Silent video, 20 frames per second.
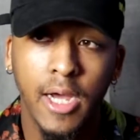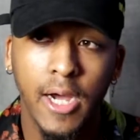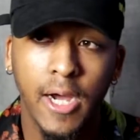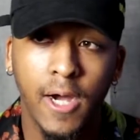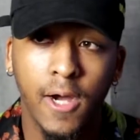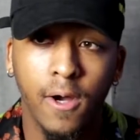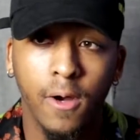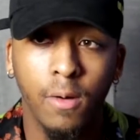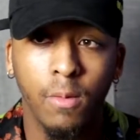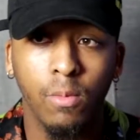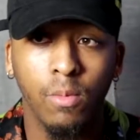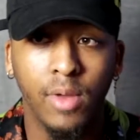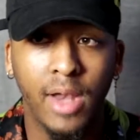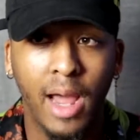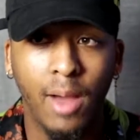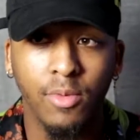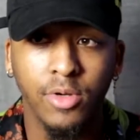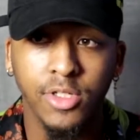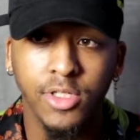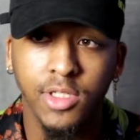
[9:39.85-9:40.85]
When
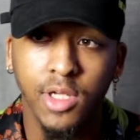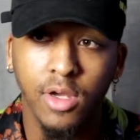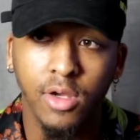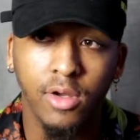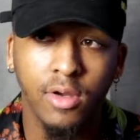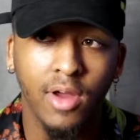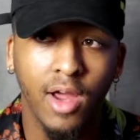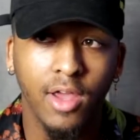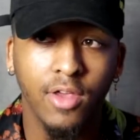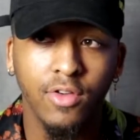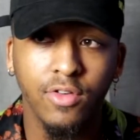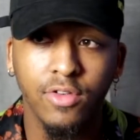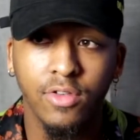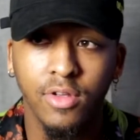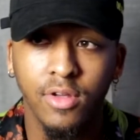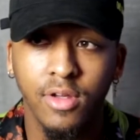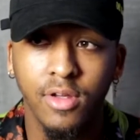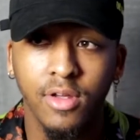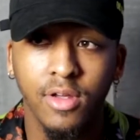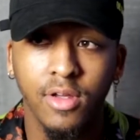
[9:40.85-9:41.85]
I was younger, I used
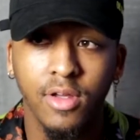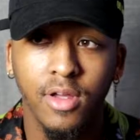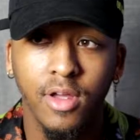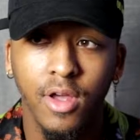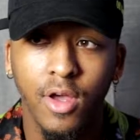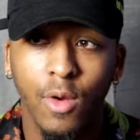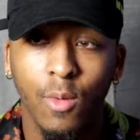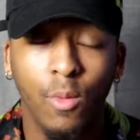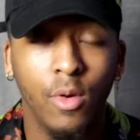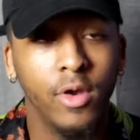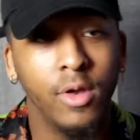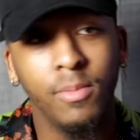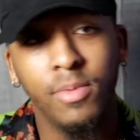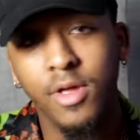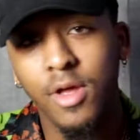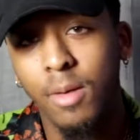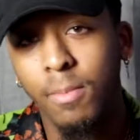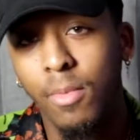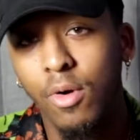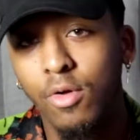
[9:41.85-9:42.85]
to want to
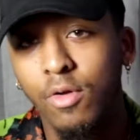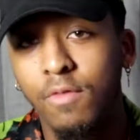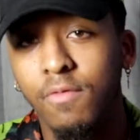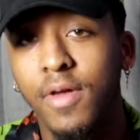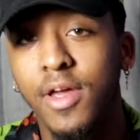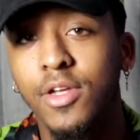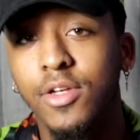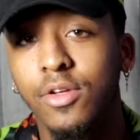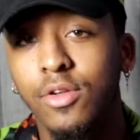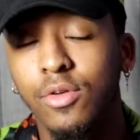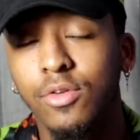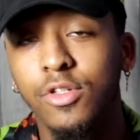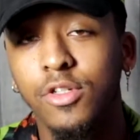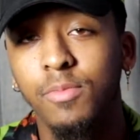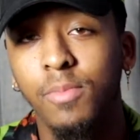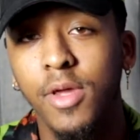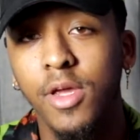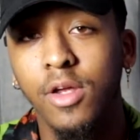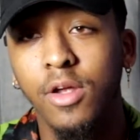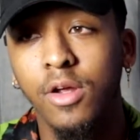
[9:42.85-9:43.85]
be a motivational
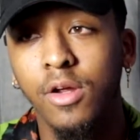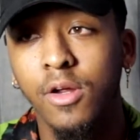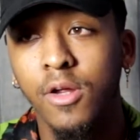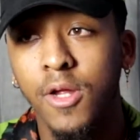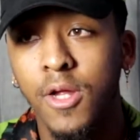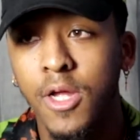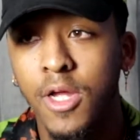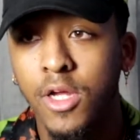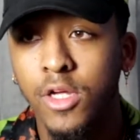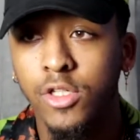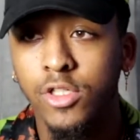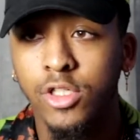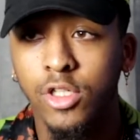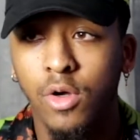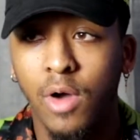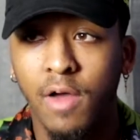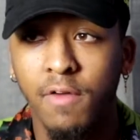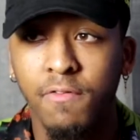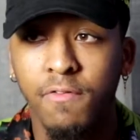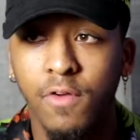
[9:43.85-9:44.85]
speaker.
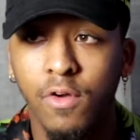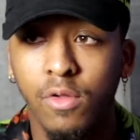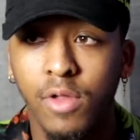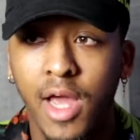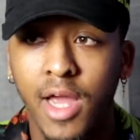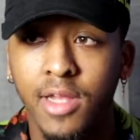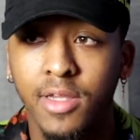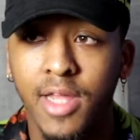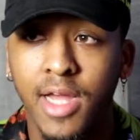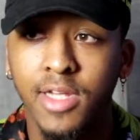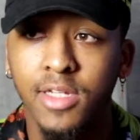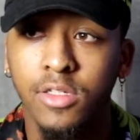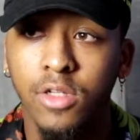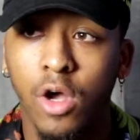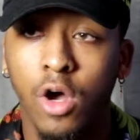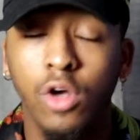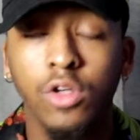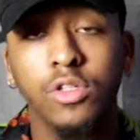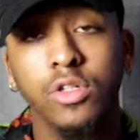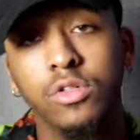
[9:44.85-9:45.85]
So I feel like that's
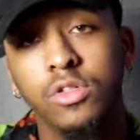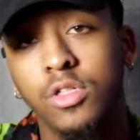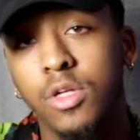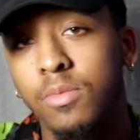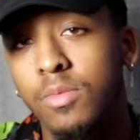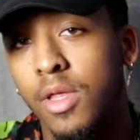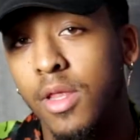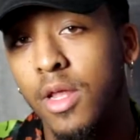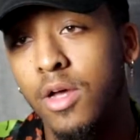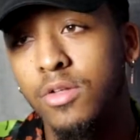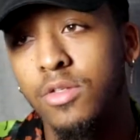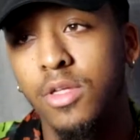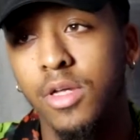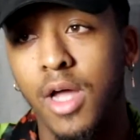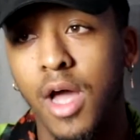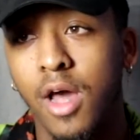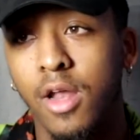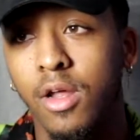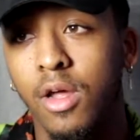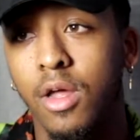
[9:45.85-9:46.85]
also something else that
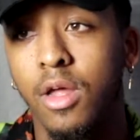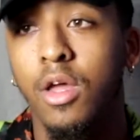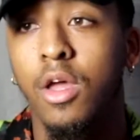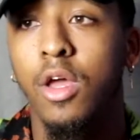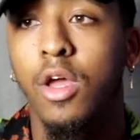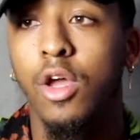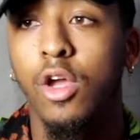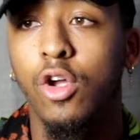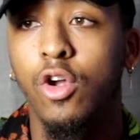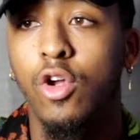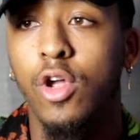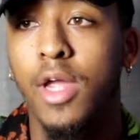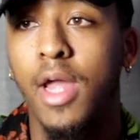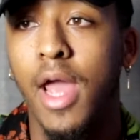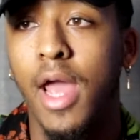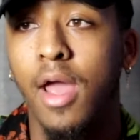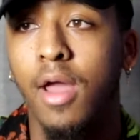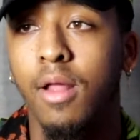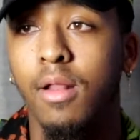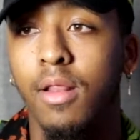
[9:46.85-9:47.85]
kind of
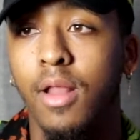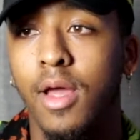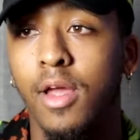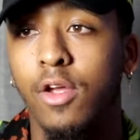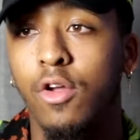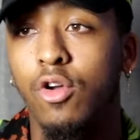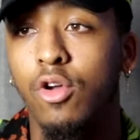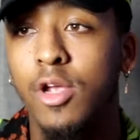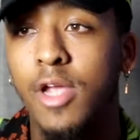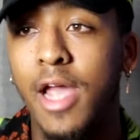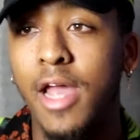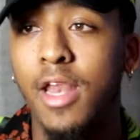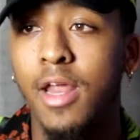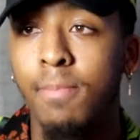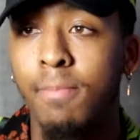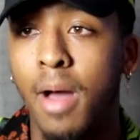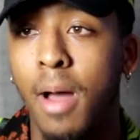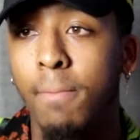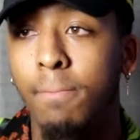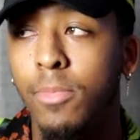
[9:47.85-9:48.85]

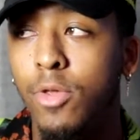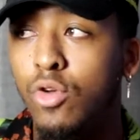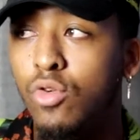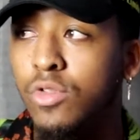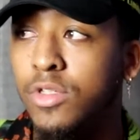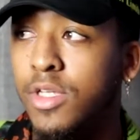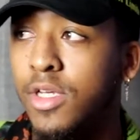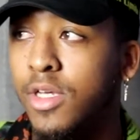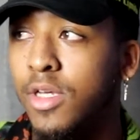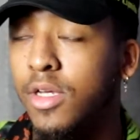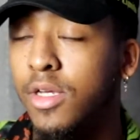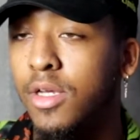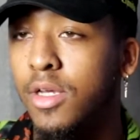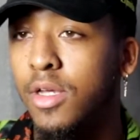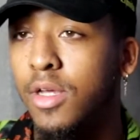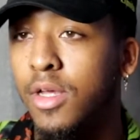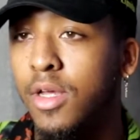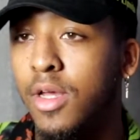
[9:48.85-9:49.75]
created my music